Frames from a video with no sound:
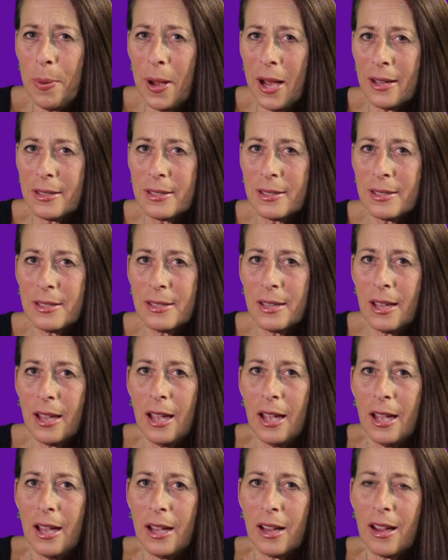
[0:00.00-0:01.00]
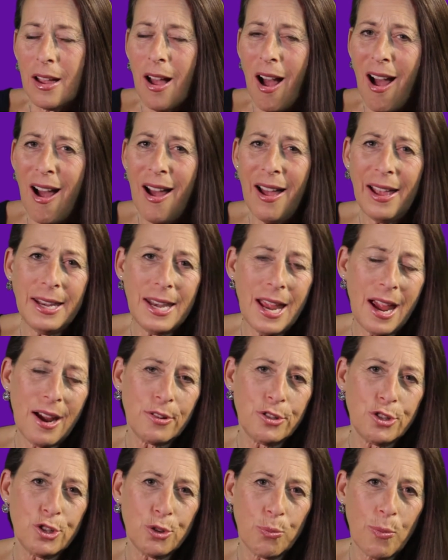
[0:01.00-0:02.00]
us guide our
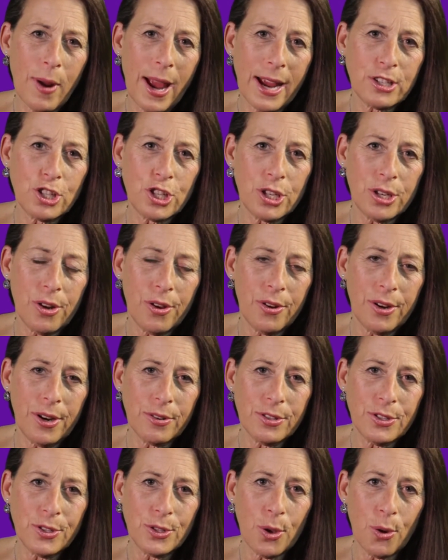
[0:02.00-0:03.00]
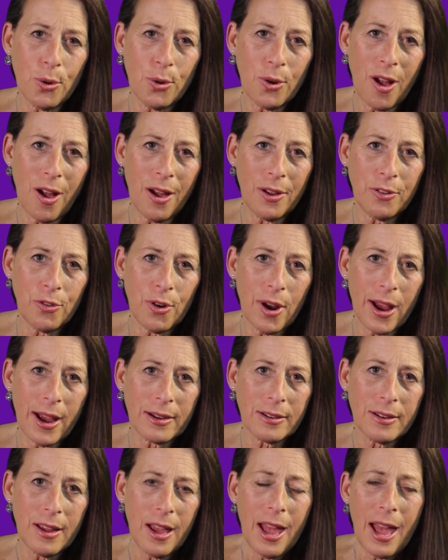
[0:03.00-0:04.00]
direction on our soul
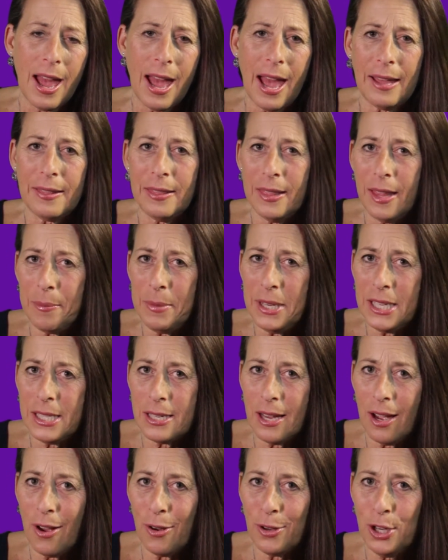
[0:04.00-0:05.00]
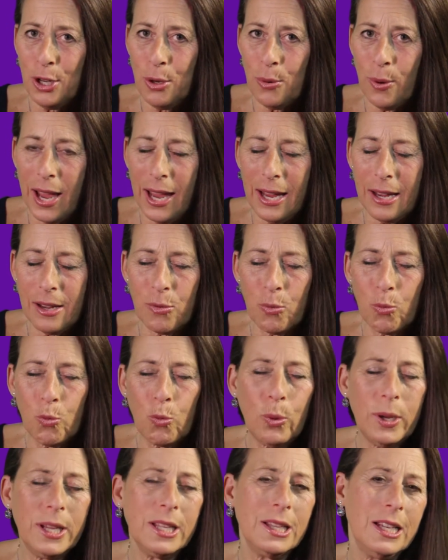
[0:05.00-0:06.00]
contract. And let me tell you a
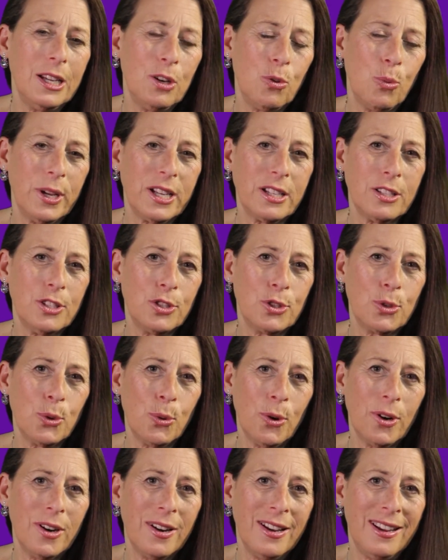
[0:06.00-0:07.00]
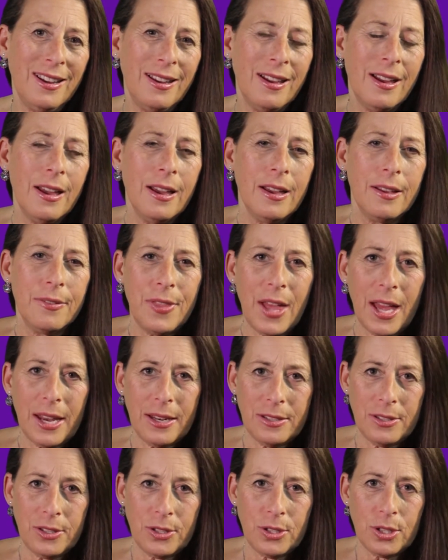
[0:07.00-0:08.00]
really quick story that
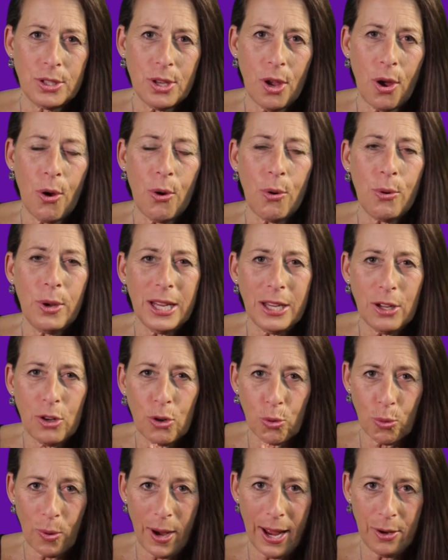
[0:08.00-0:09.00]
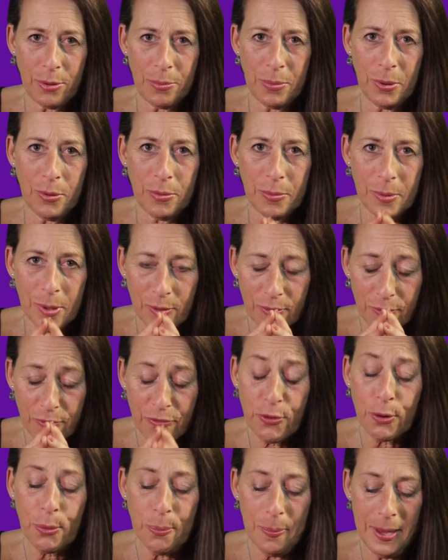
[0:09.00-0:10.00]
is so incredible
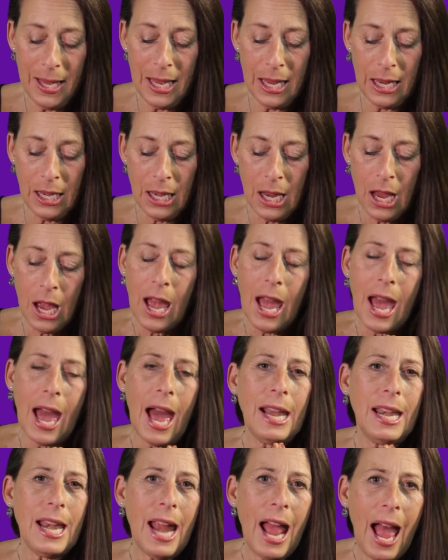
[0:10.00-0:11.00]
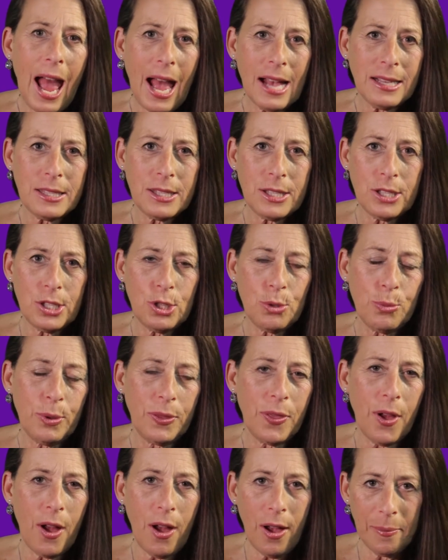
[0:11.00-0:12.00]
for me, and it has to do with
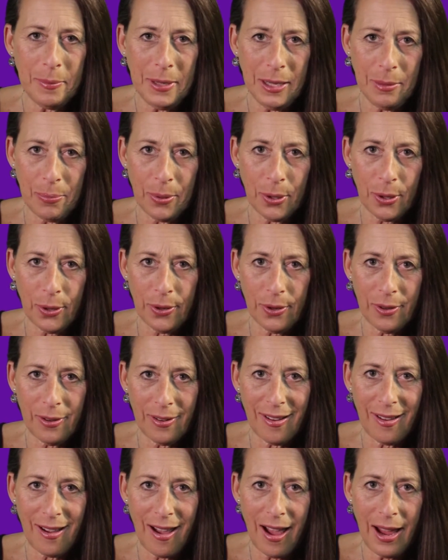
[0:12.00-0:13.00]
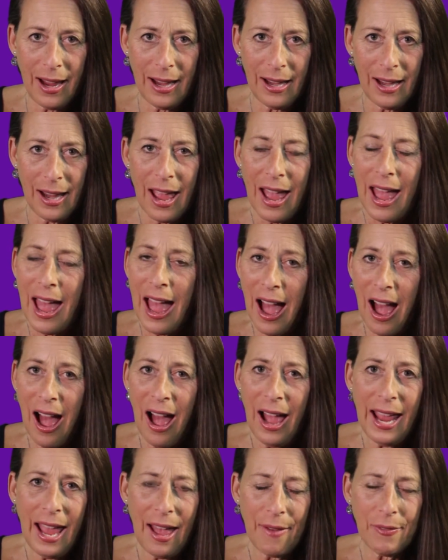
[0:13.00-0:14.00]
the hummingbird. I
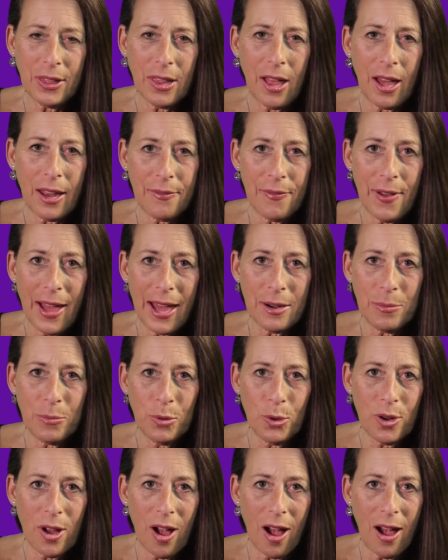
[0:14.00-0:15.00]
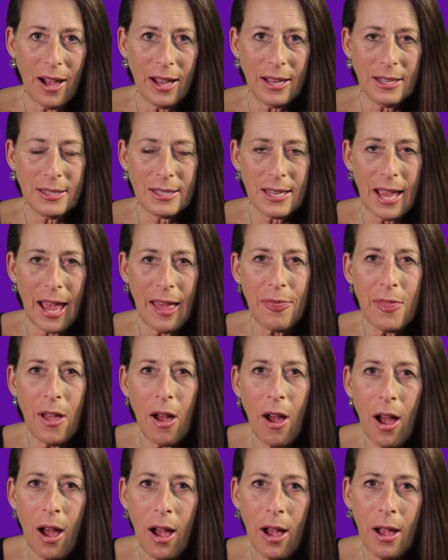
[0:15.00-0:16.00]
have a lot of animal guides, and the
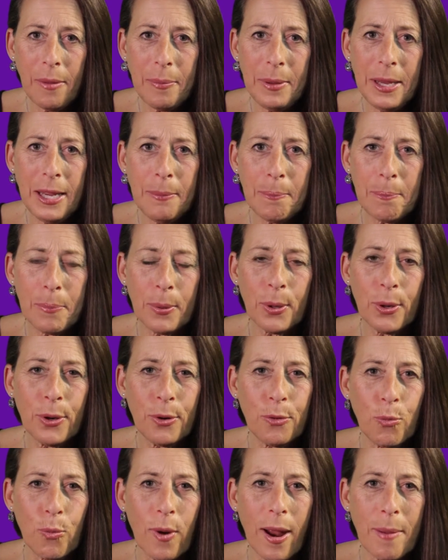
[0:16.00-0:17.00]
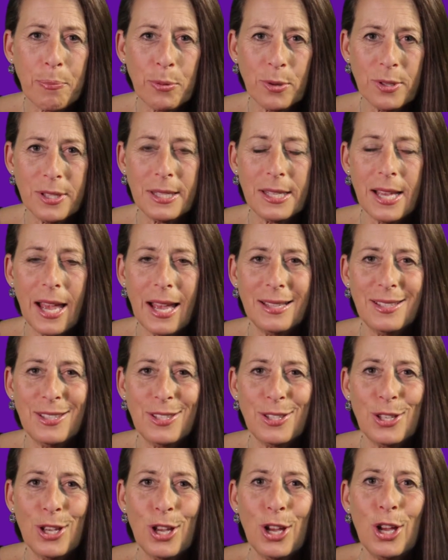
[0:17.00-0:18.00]
hummingbird
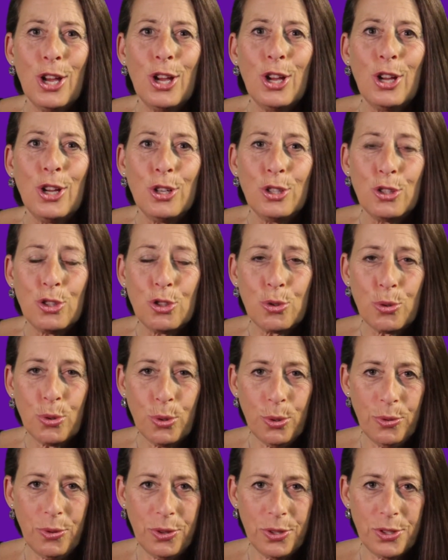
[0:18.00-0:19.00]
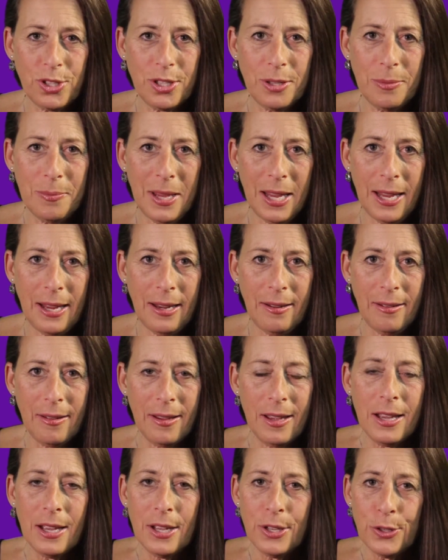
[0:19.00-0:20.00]
represents truth to me.
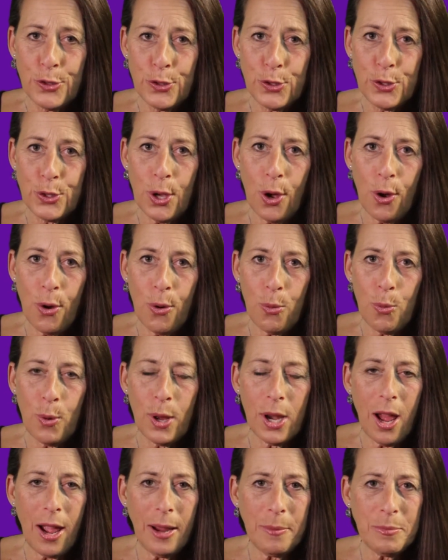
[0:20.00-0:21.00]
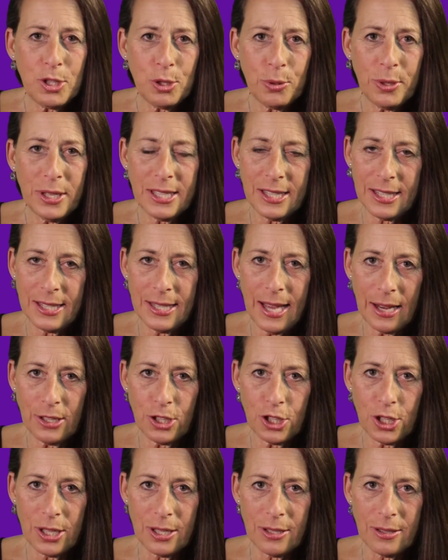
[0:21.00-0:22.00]
So when I'm doing
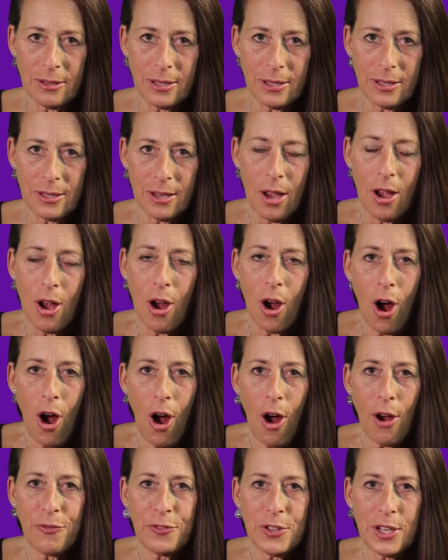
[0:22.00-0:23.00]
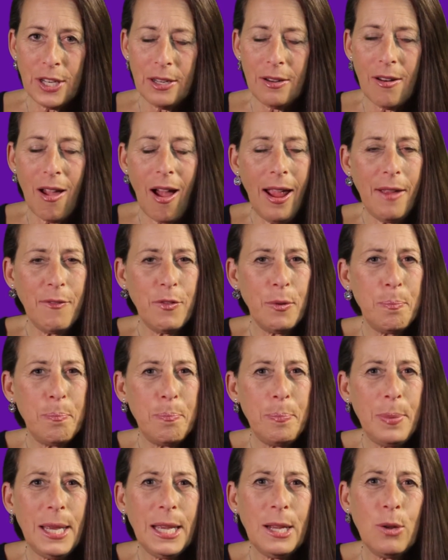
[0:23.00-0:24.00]
sessions, often I have a
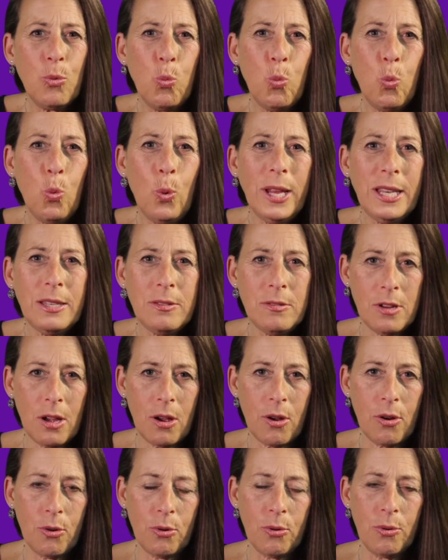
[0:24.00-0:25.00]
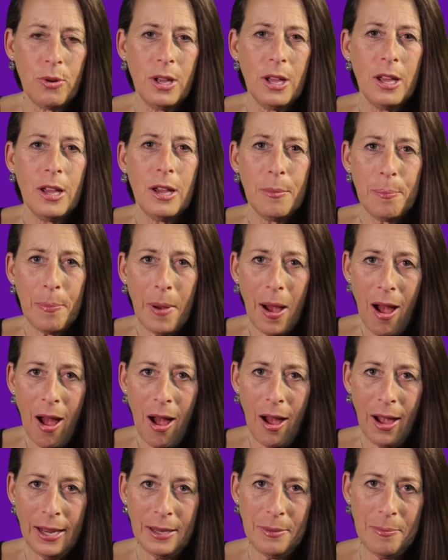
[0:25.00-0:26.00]
big window
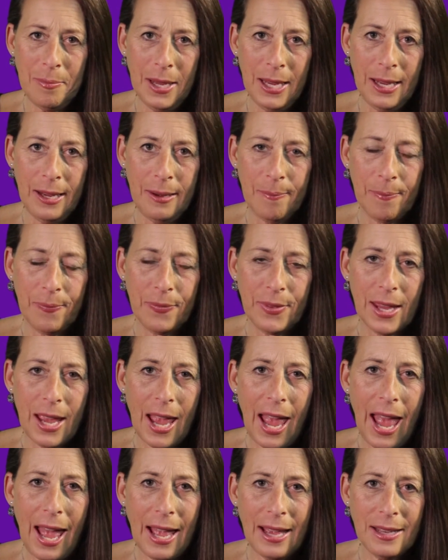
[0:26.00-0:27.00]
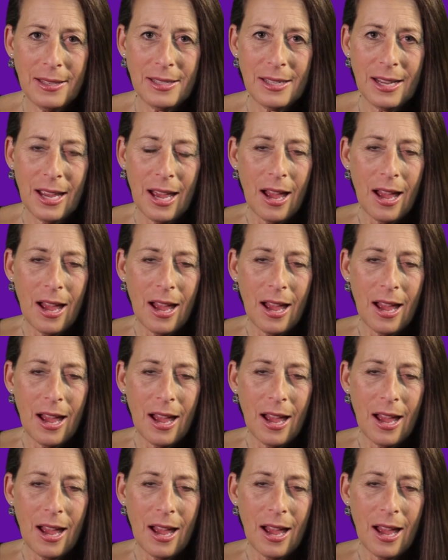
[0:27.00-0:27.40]
behind me, and